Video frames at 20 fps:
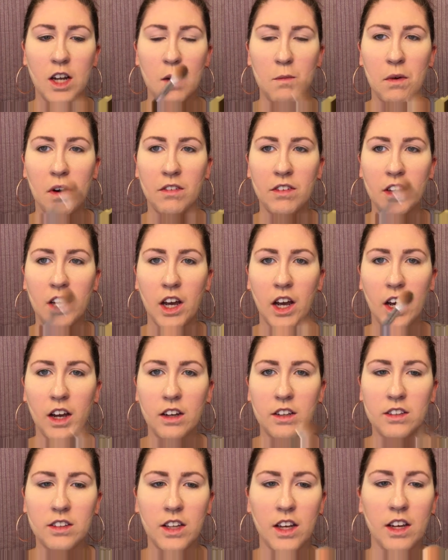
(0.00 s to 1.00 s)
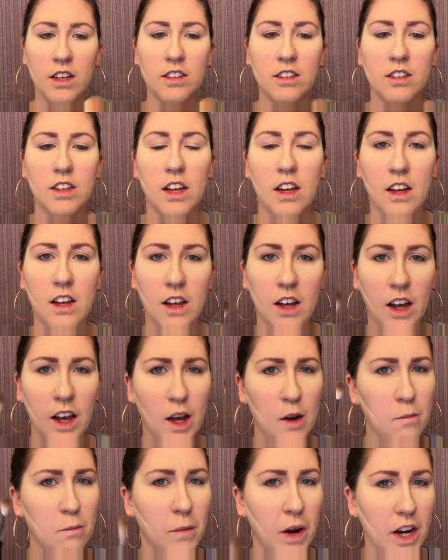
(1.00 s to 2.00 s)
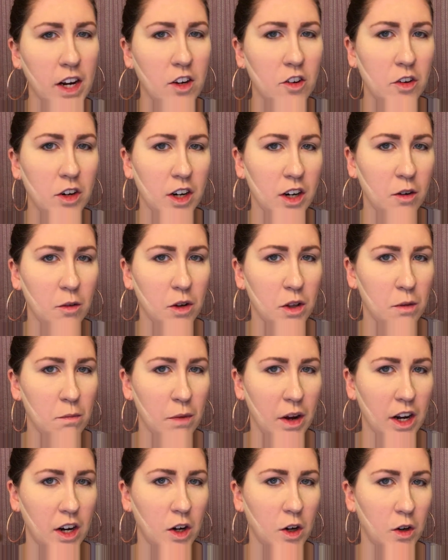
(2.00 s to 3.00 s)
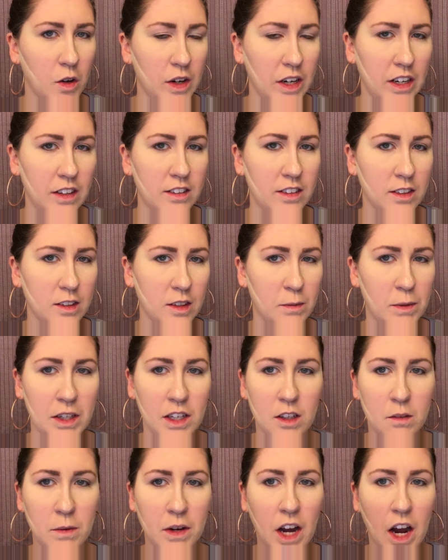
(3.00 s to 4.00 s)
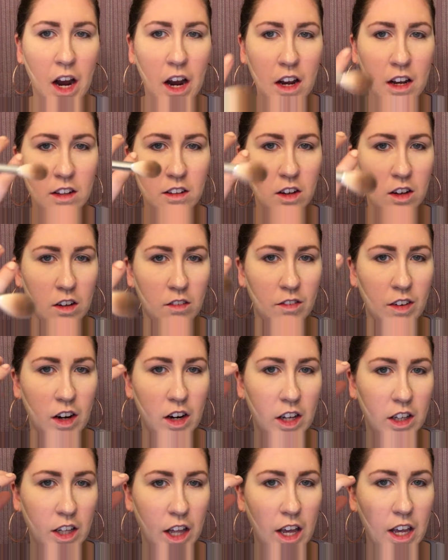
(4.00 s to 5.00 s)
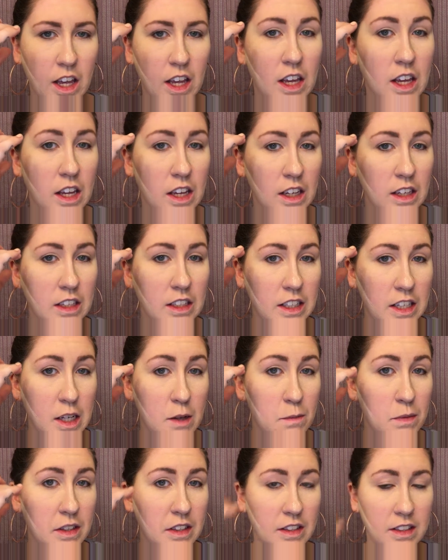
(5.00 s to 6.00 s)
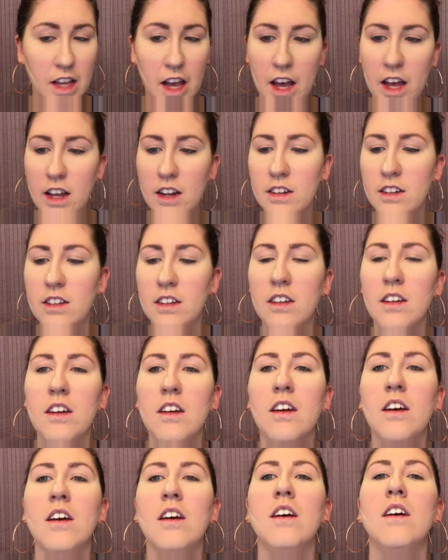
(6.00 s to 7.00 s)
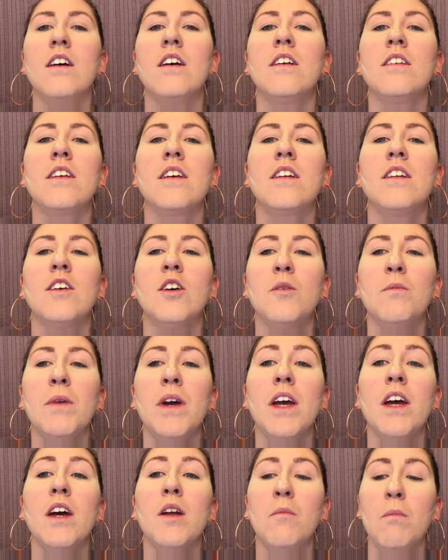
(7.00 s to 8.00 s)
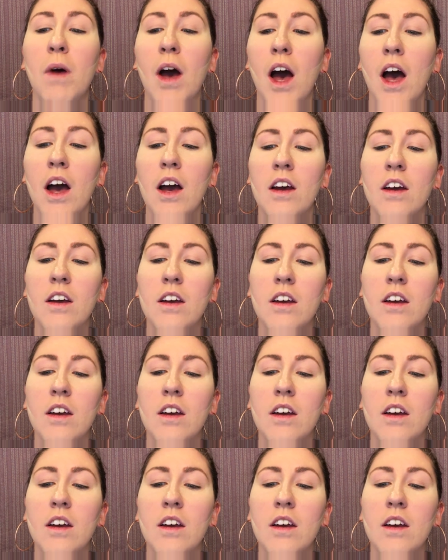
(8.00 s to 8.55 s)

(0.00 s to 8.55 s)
Off the excess. And my trick with my crease, because my eyes are very like deep set, is to tilt my head back.